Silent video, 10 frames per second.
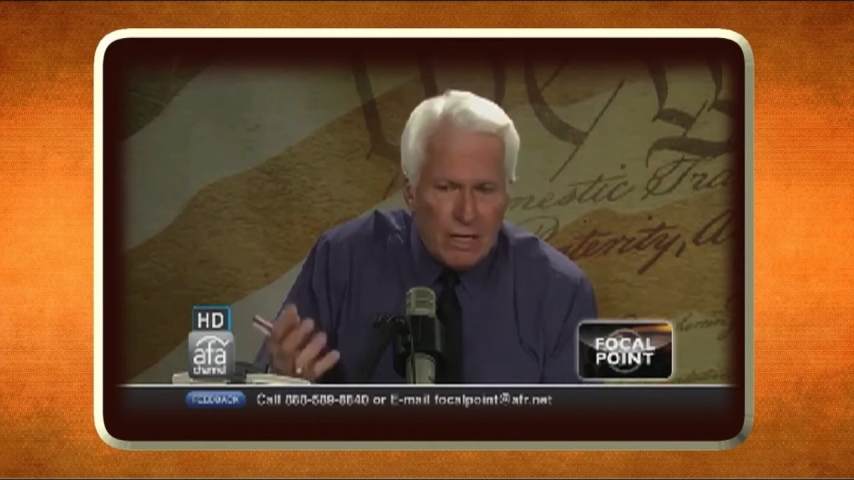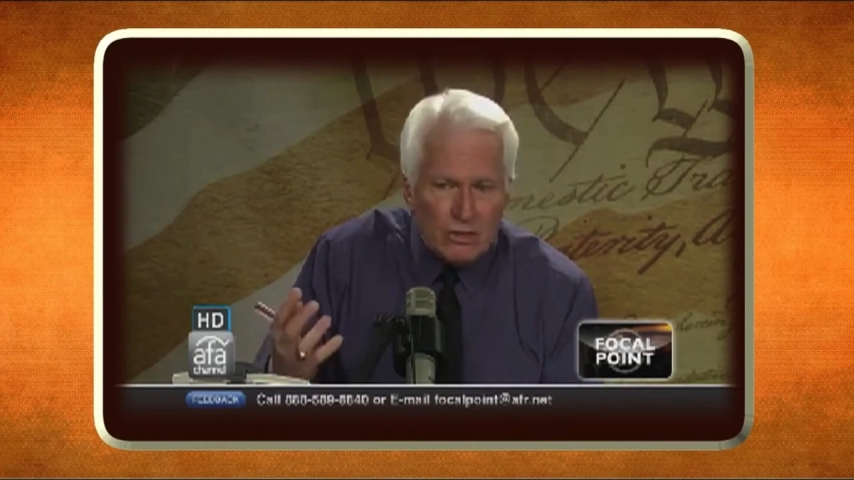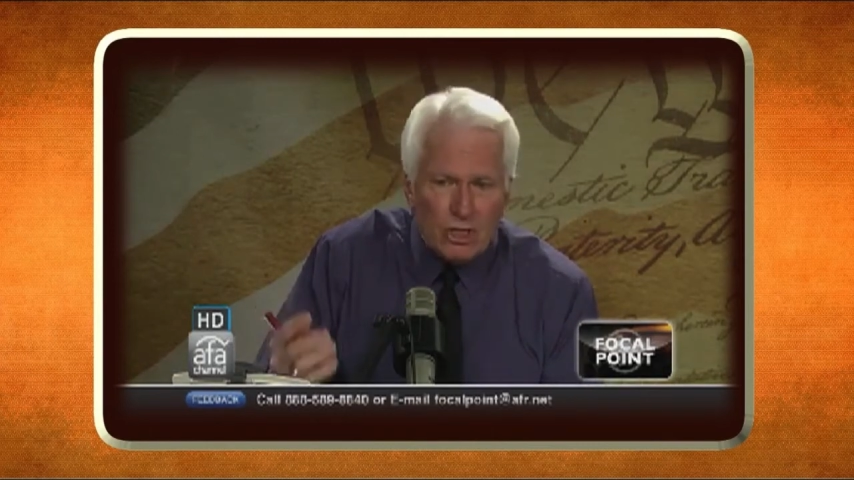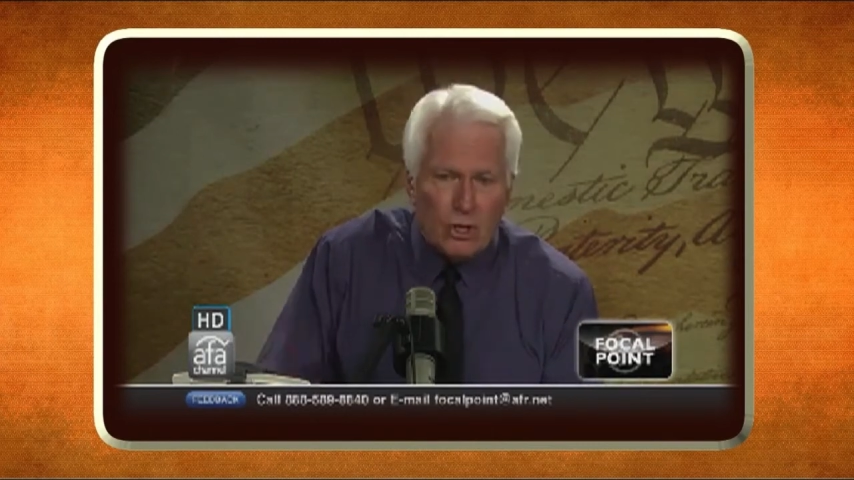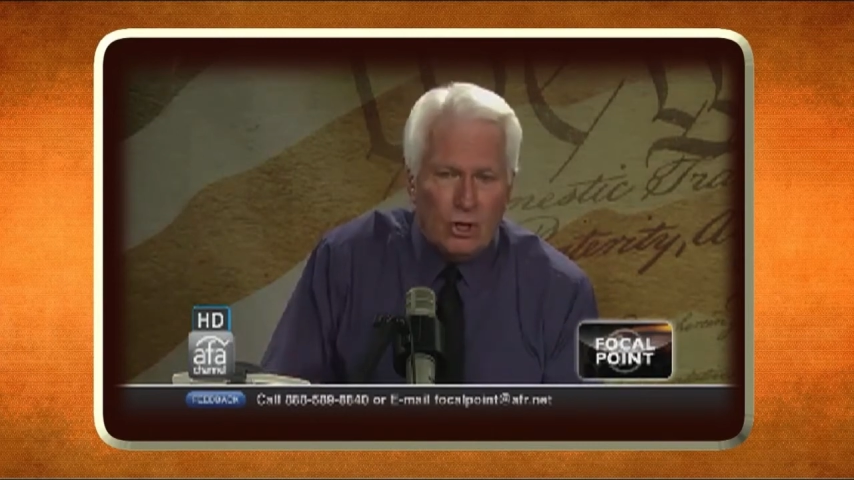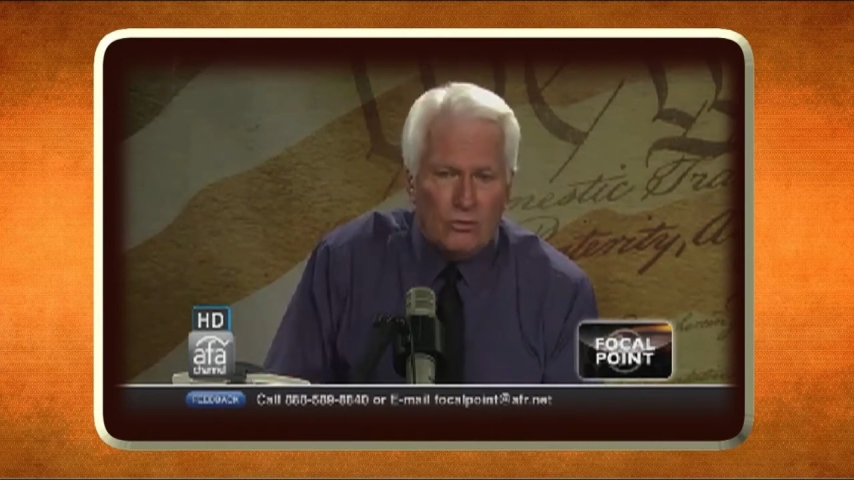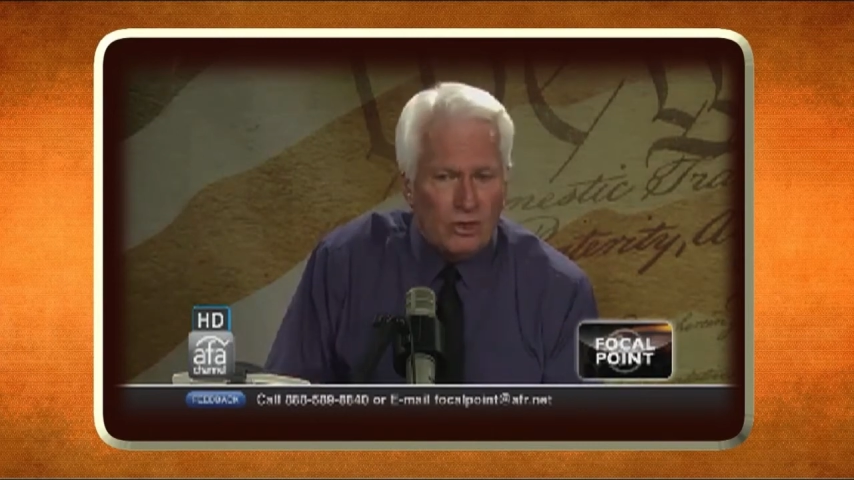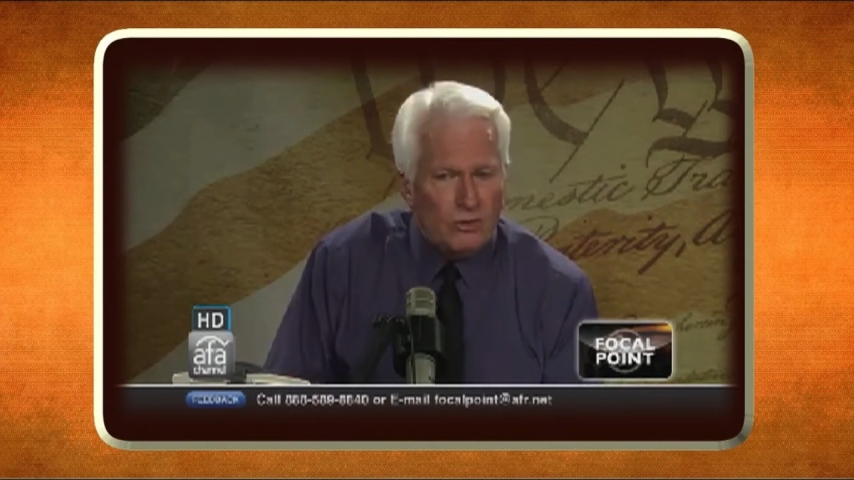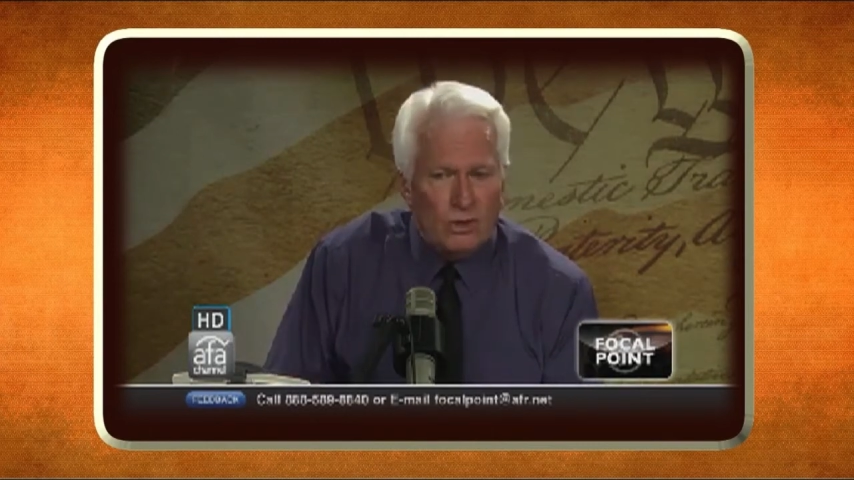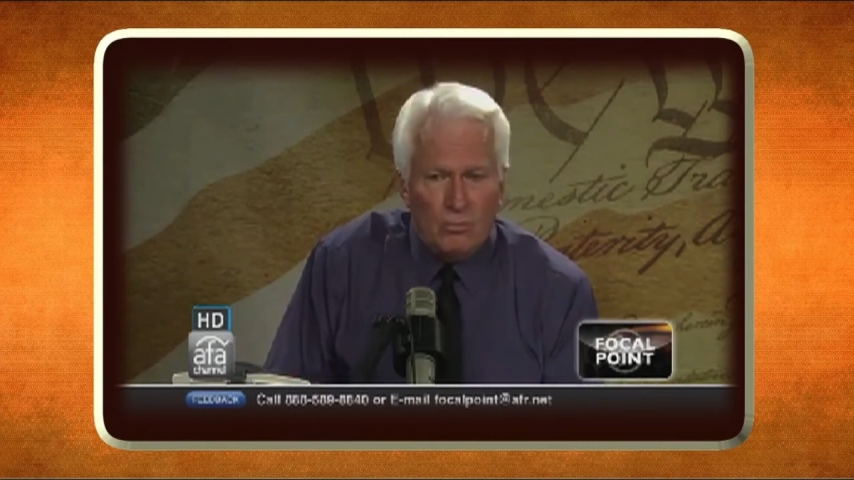the earth isn't
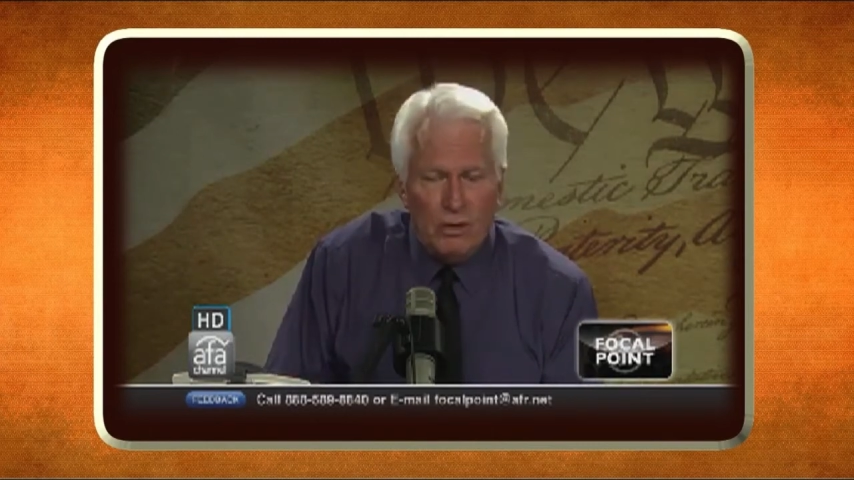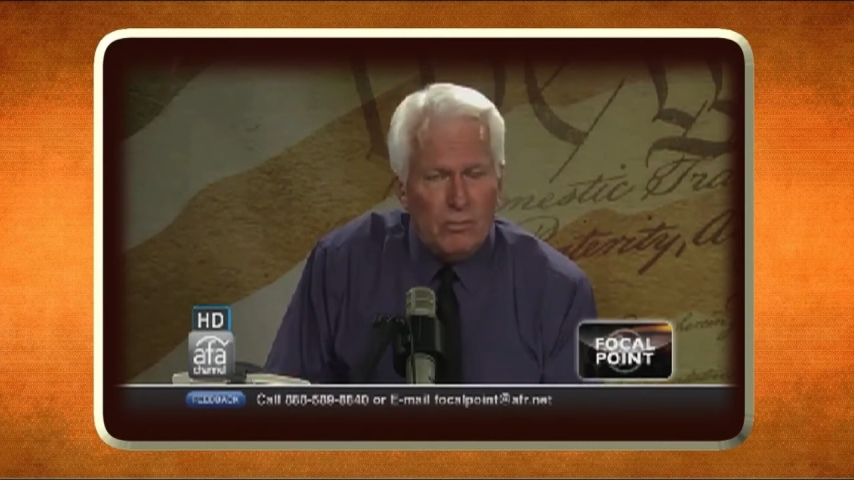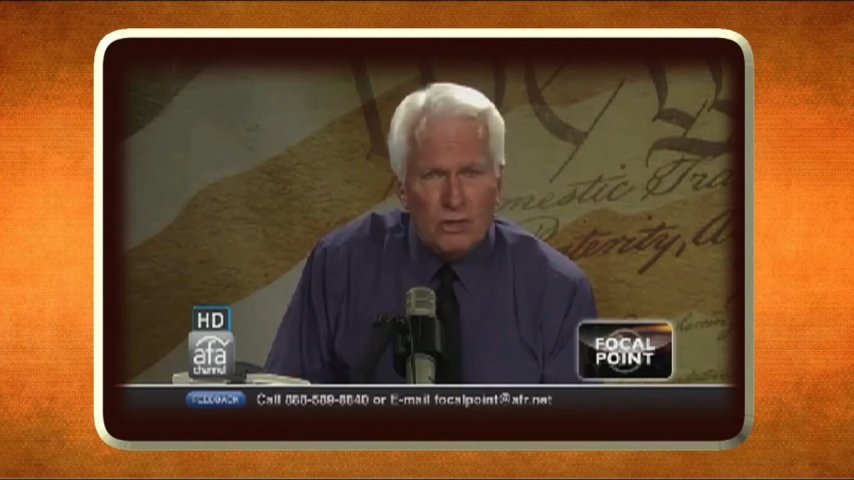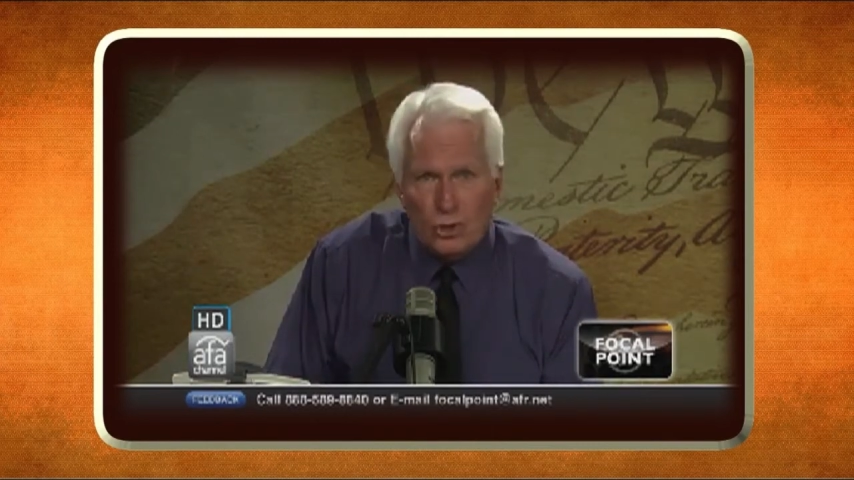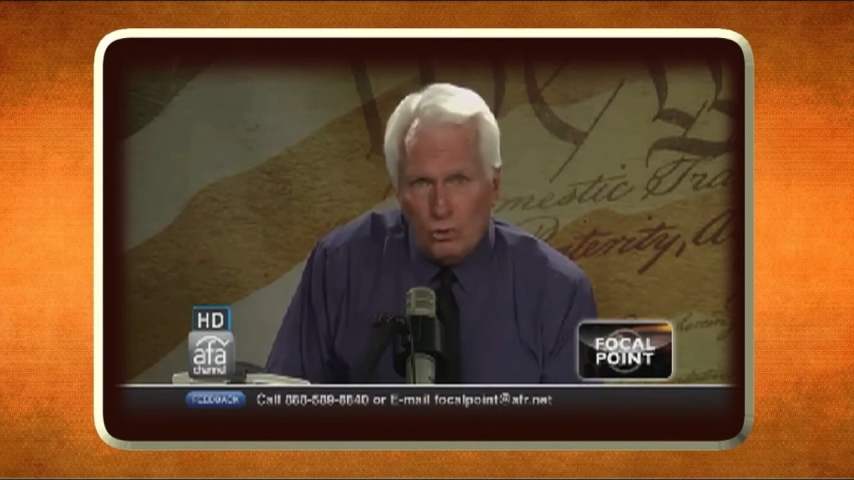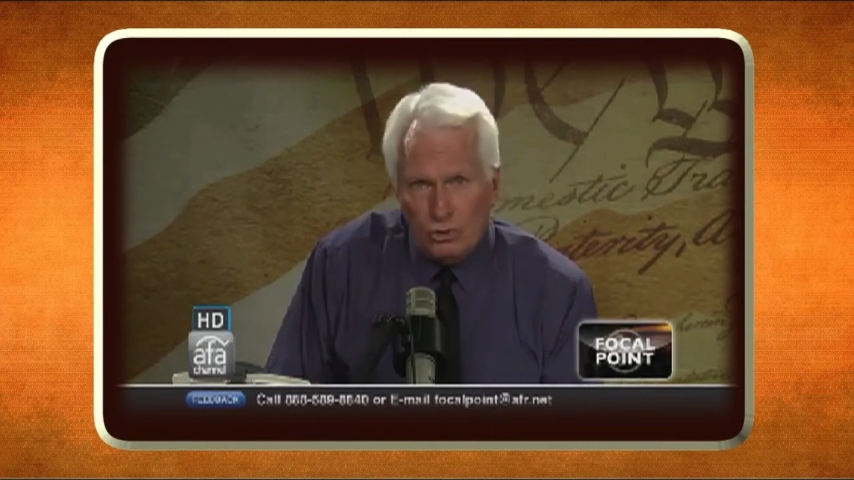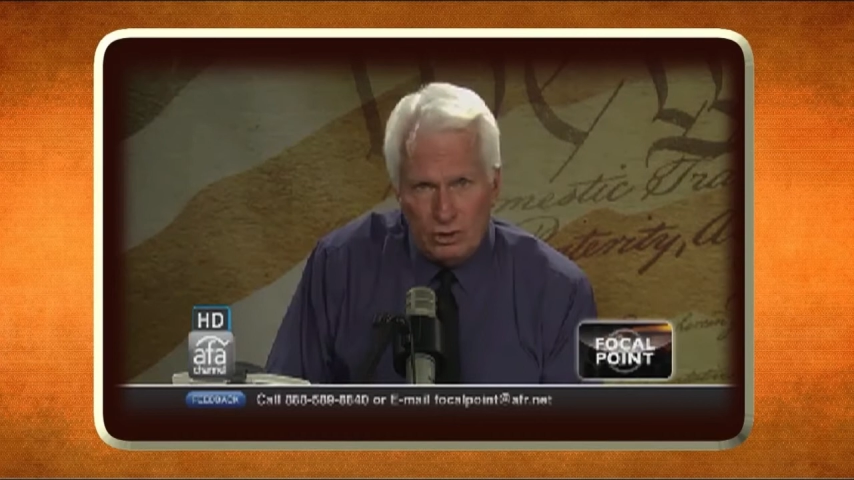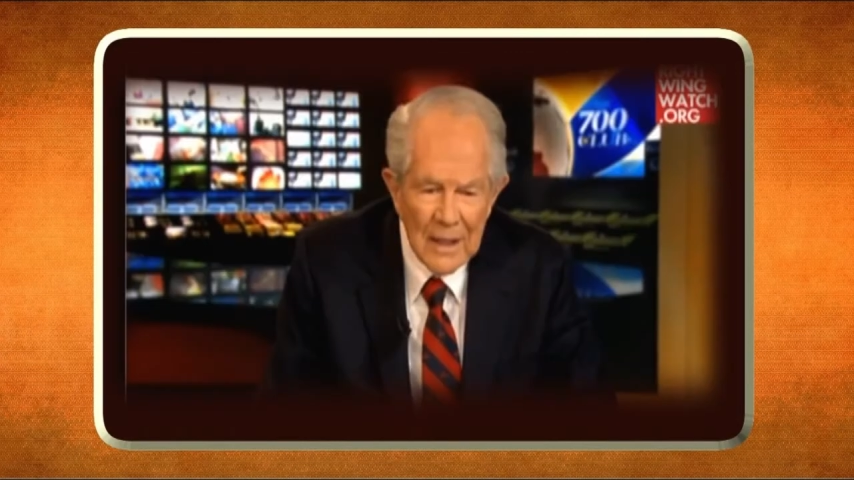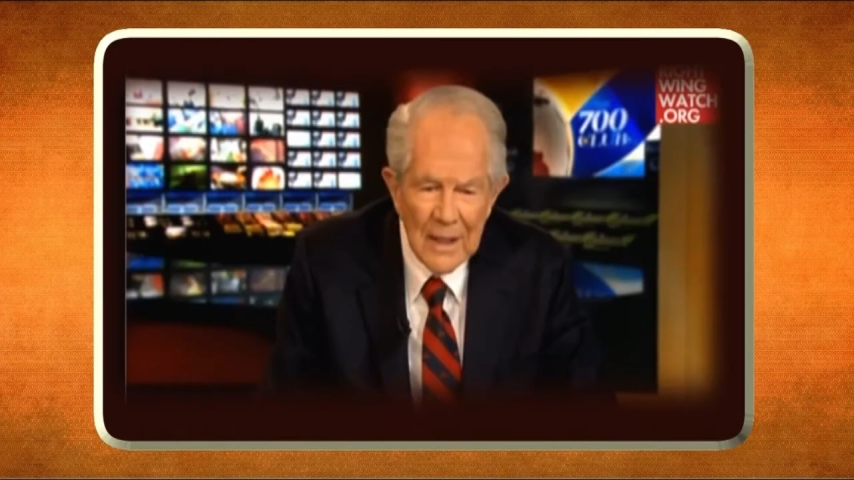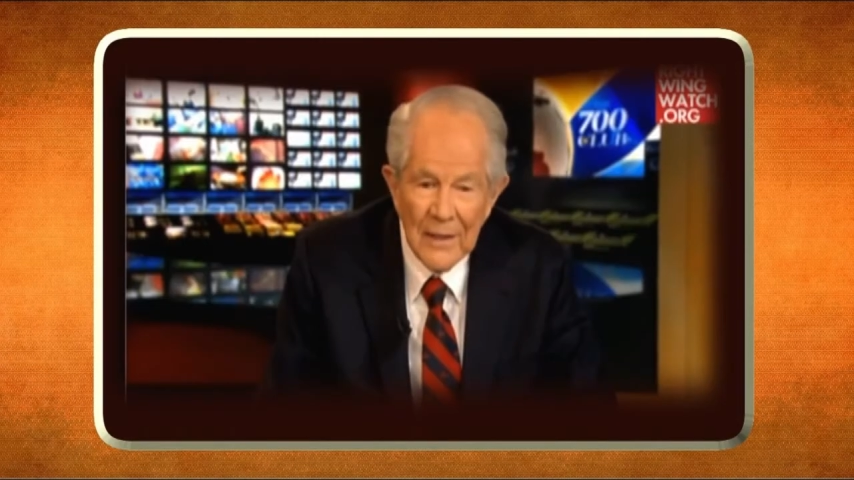going to be much older than that.